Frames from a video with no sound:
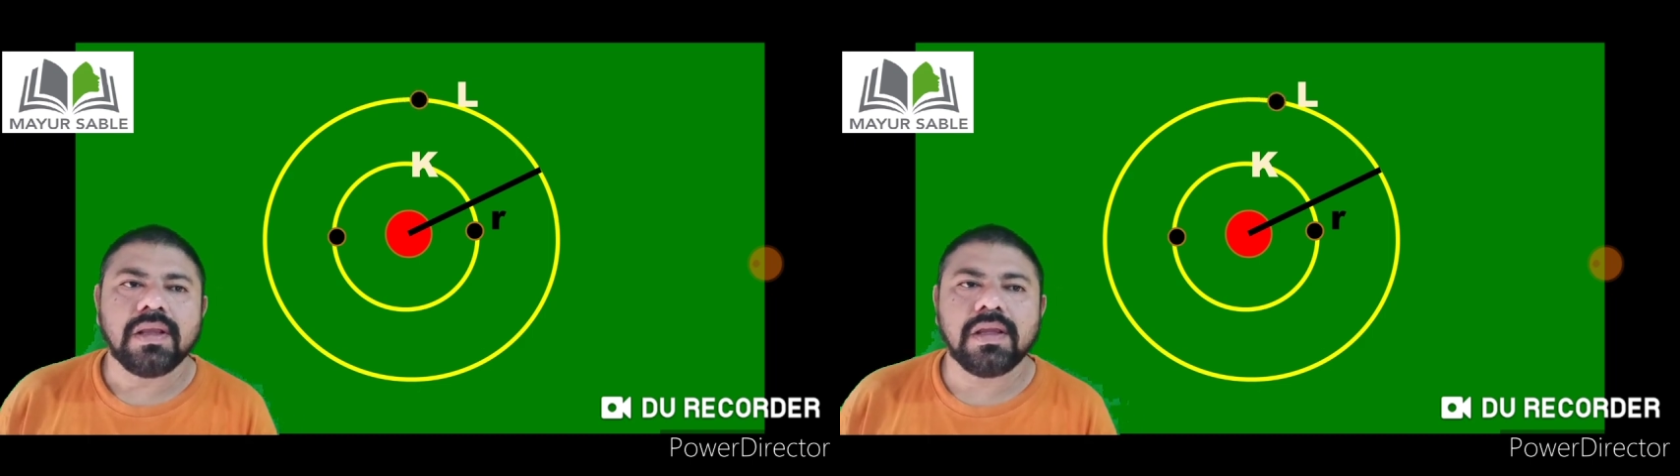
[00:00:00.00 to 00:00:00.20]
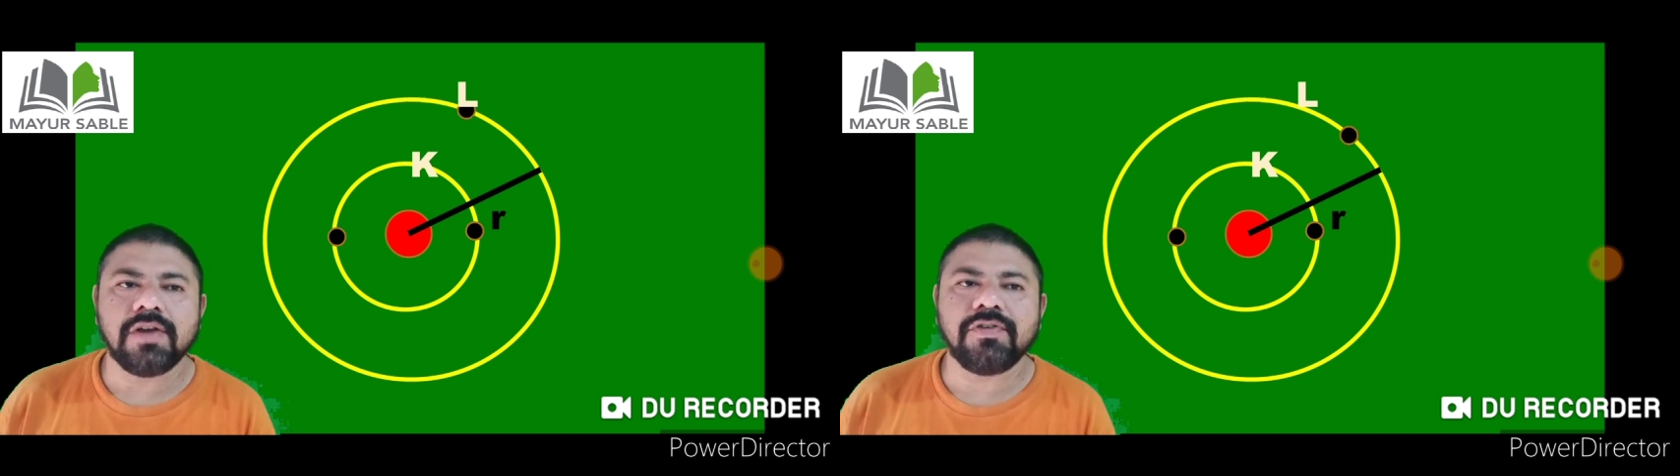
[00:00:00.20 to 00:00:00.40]

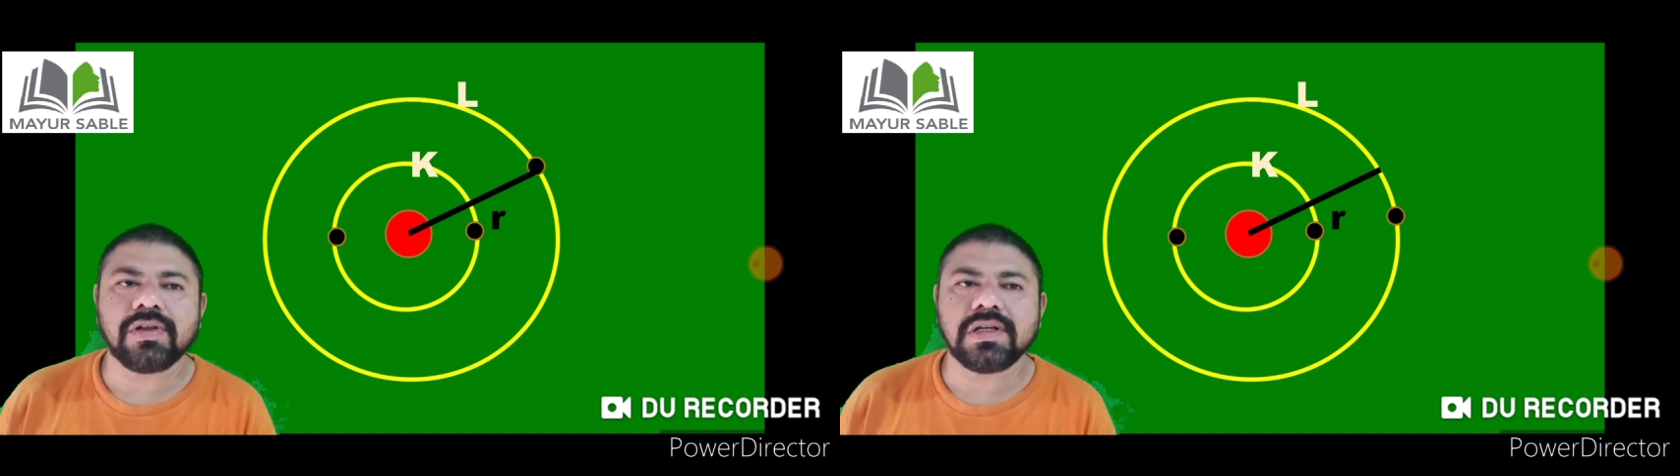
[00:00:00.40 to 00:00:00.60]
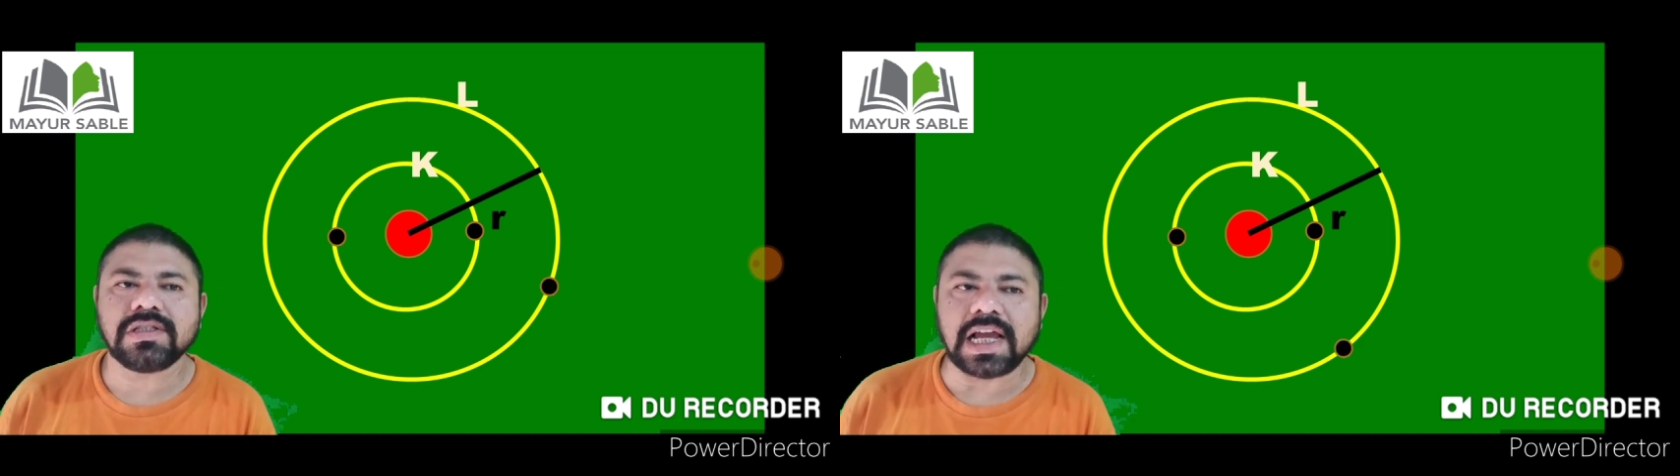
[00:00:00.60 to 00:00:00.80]
Therefore,
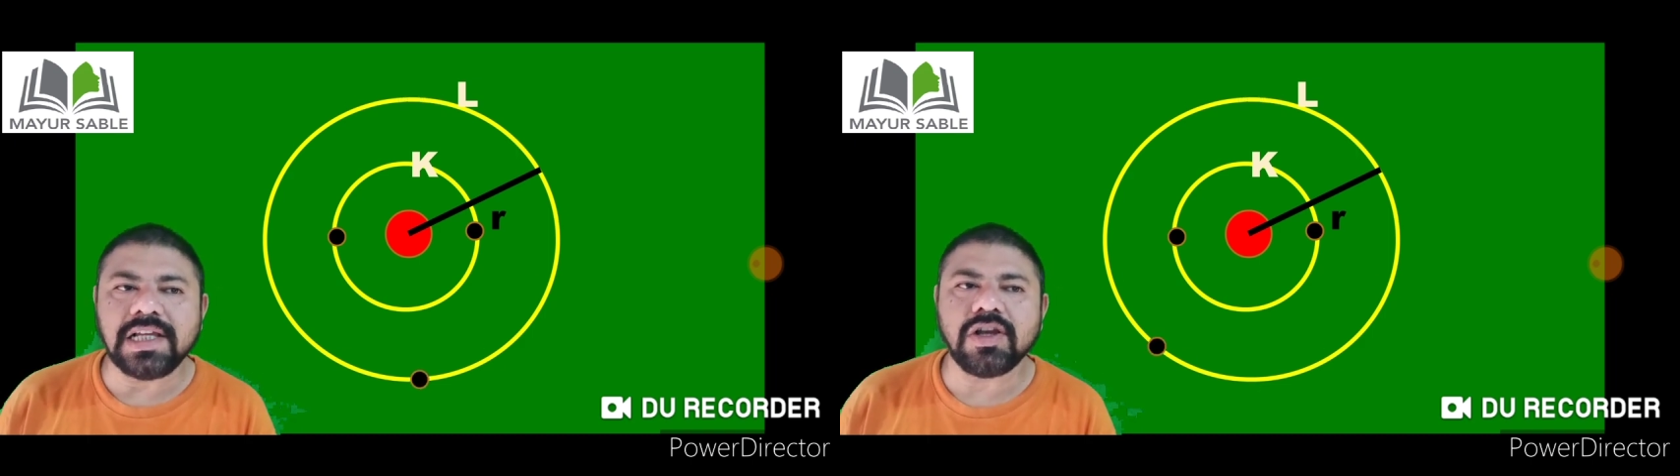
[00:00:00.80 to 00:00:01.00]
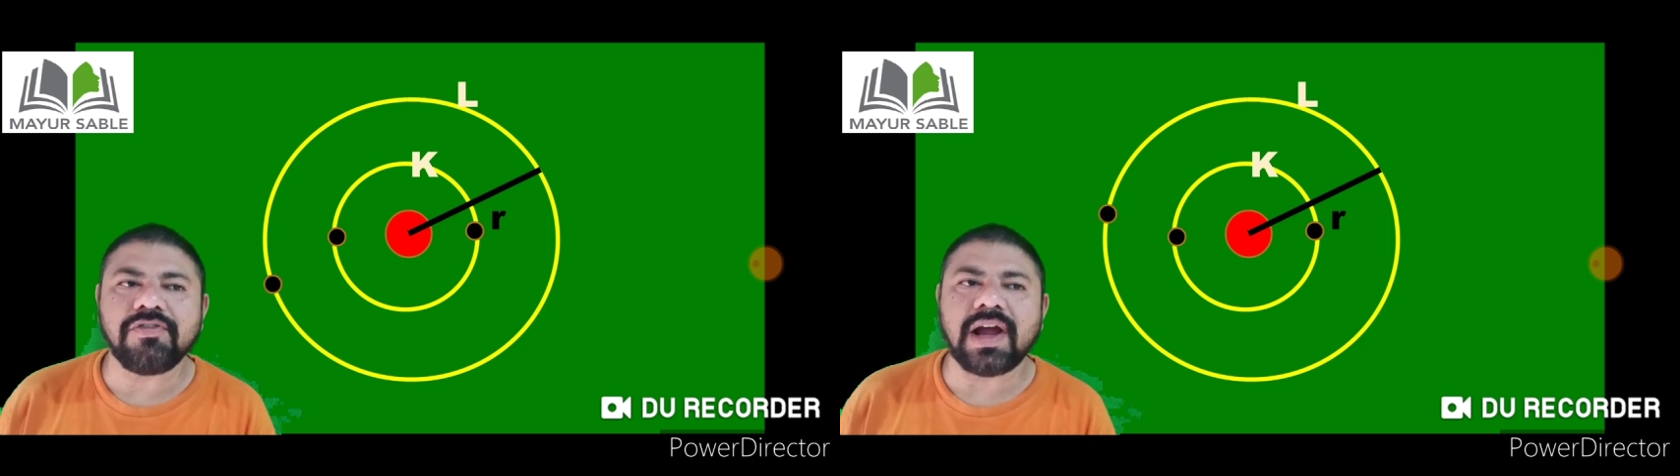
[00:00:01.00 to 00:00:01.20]
the
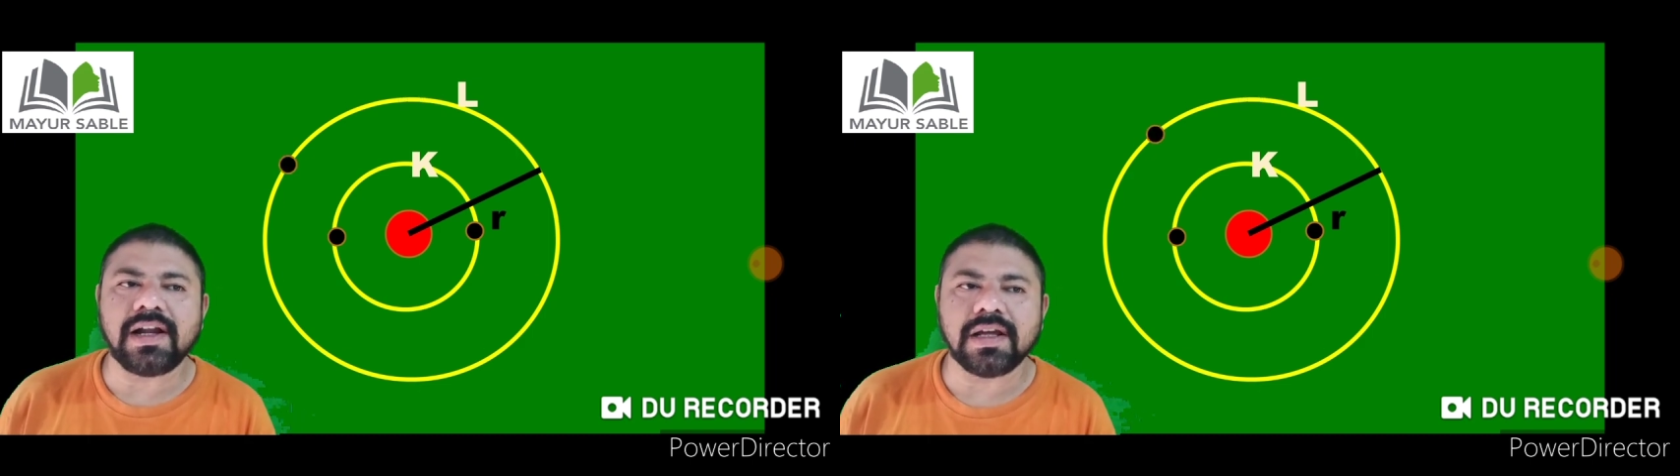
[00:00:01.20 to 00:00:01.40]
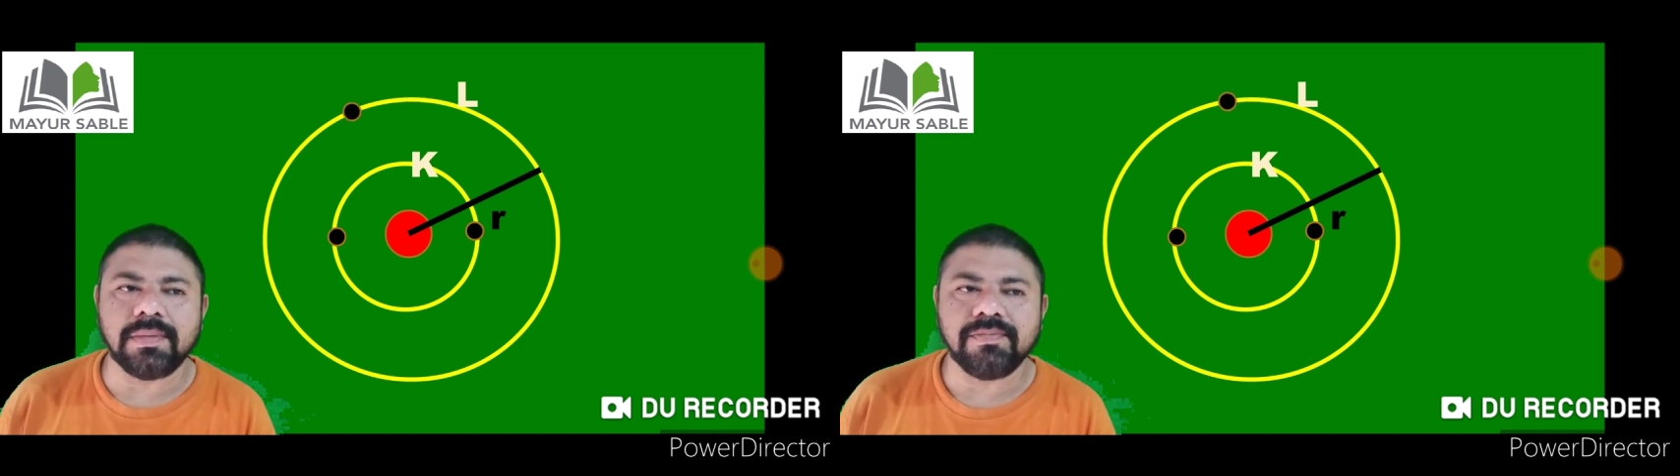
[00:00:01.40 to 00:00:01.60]
size of
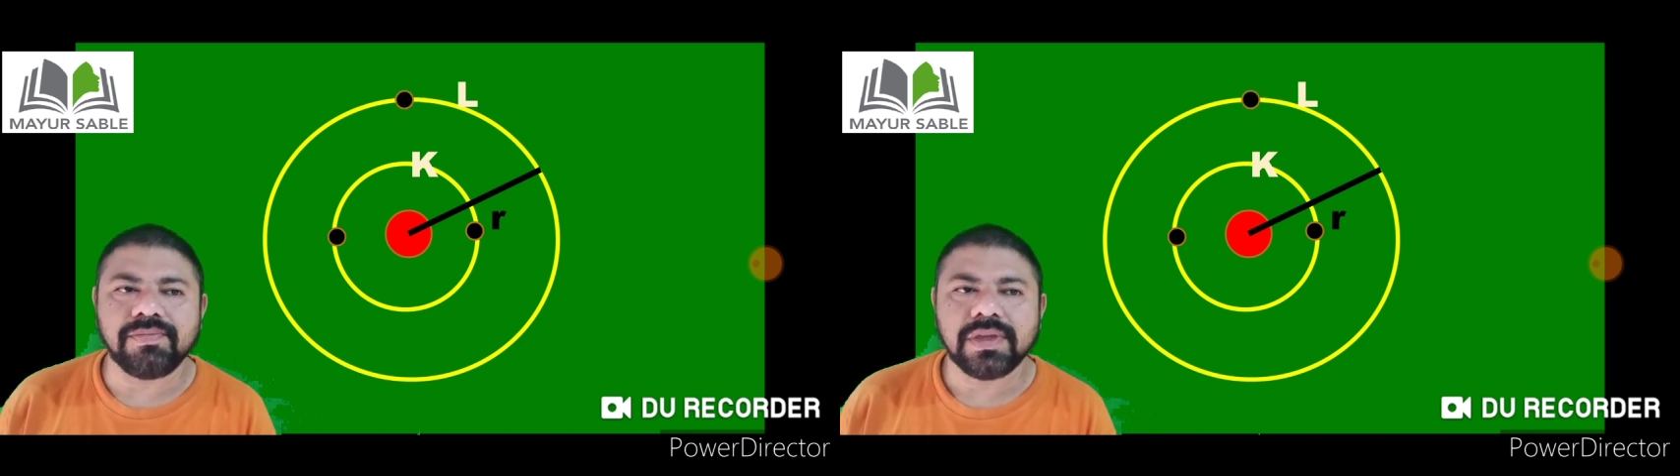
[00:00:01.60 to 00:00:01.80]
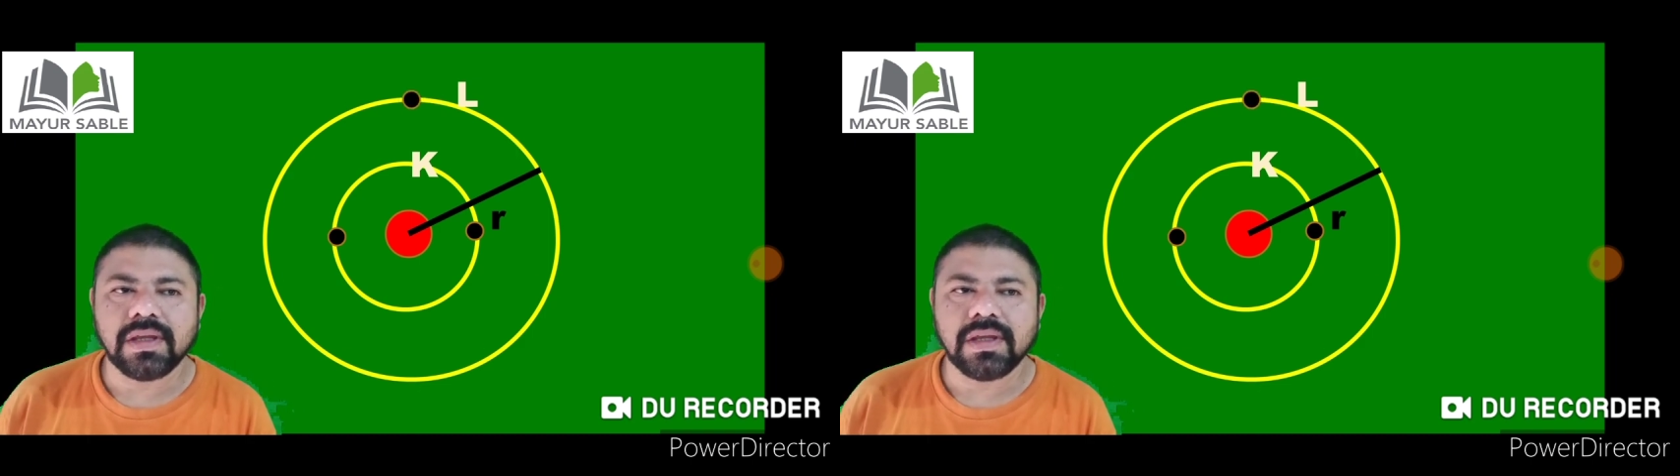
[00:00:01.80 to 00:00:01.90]
atom,